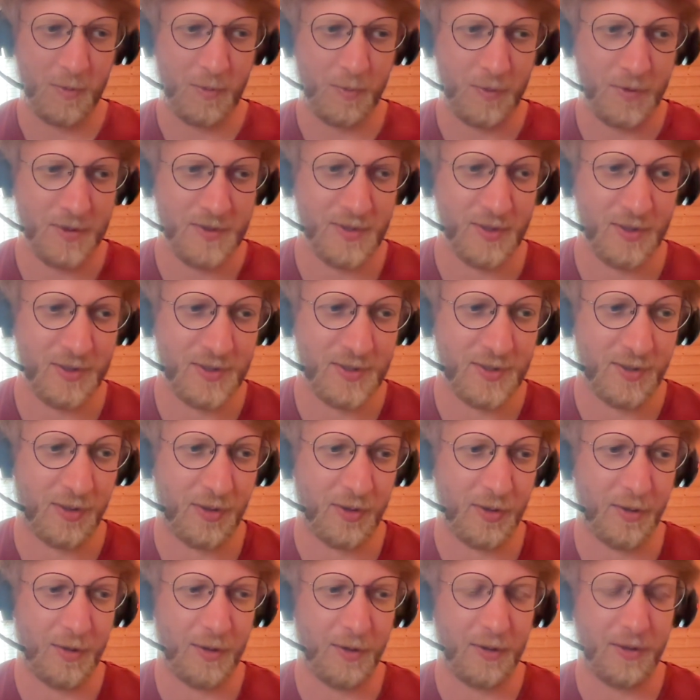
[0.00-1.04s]
who is also
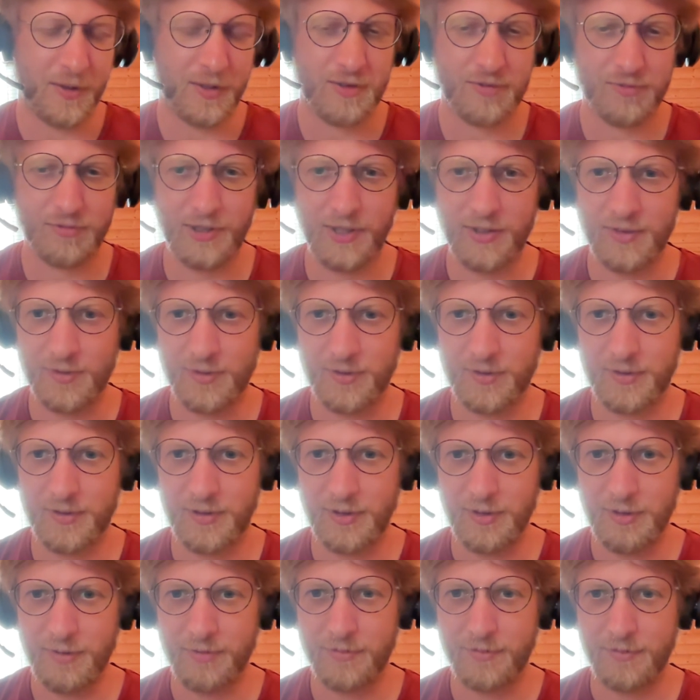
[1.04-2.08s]
the creator
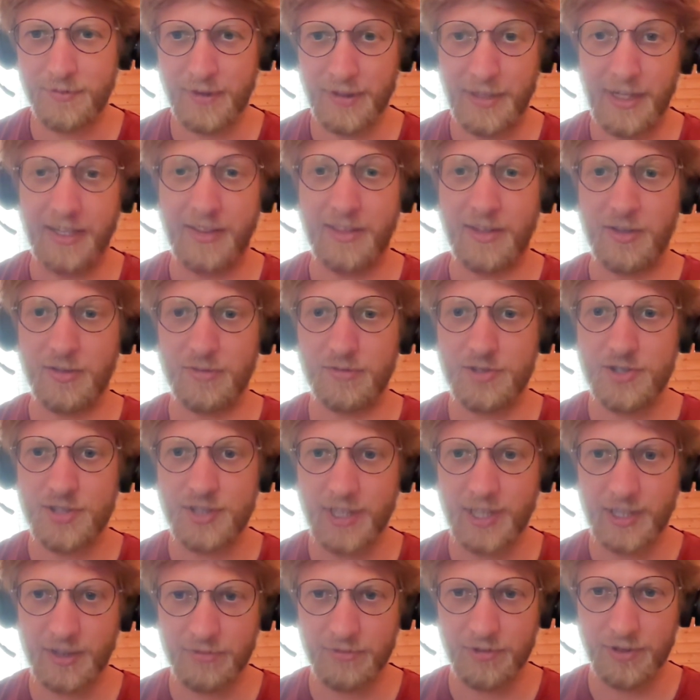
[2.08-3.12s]
of, like, the
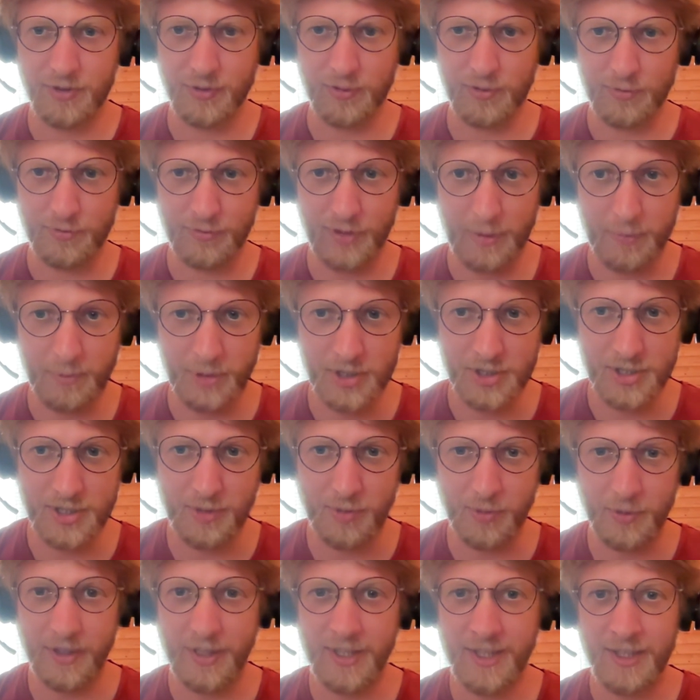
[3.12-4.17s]
original creator of Apache
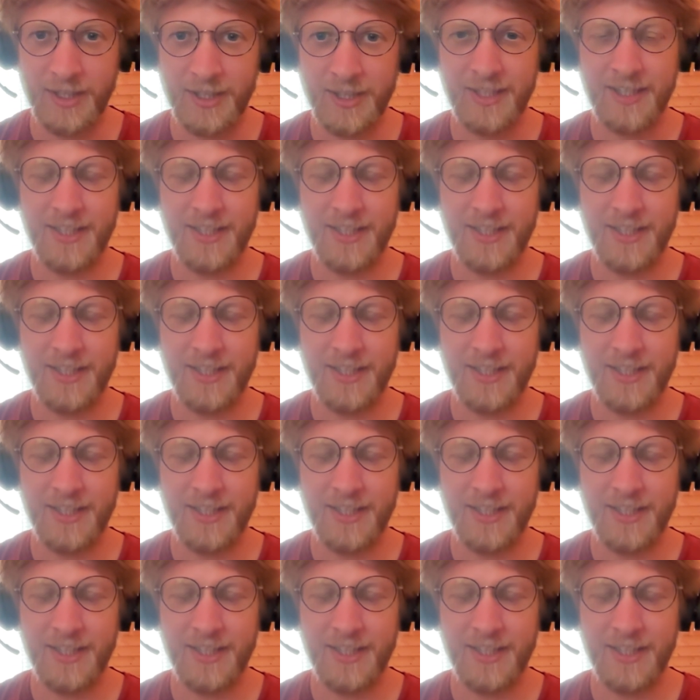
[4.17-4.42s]
Hudi.